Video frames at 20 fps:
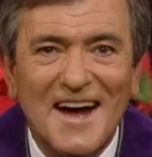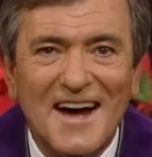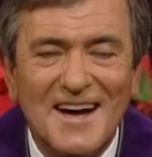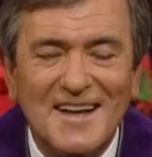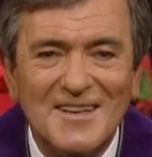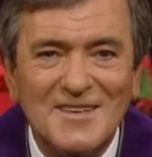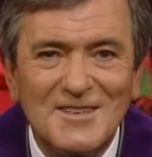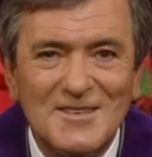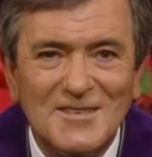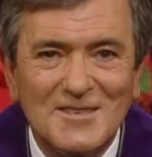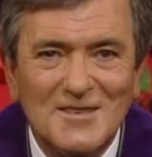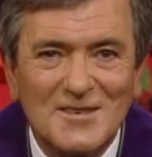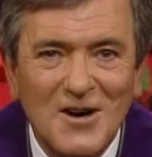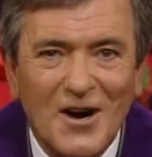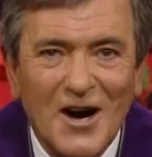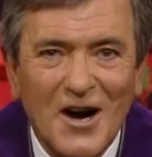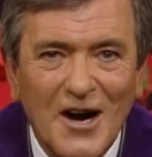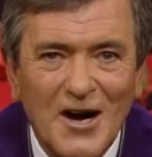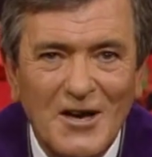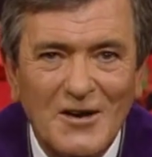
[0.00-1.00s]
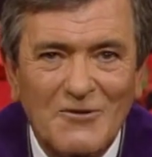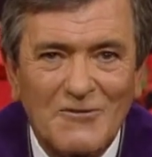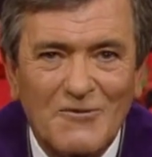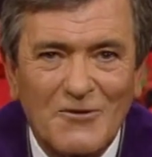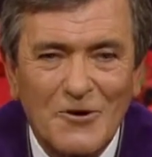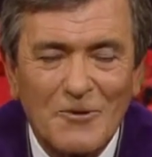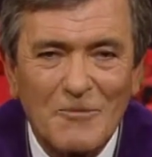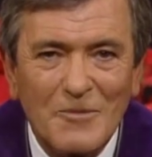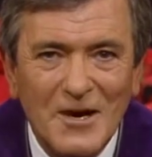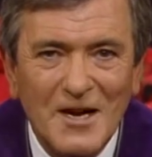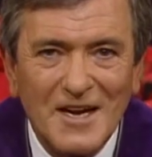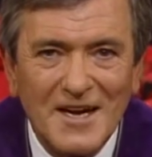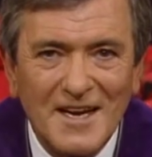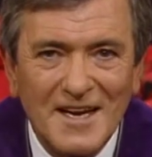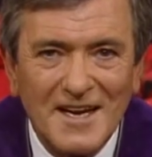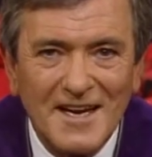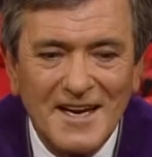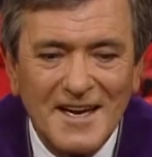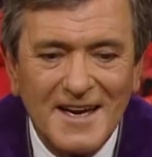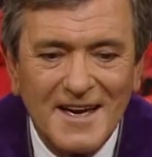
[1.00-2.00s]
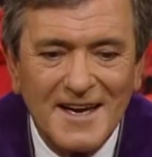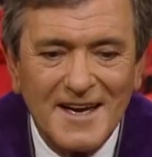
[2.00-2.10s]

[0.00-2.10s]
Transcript: and died for me.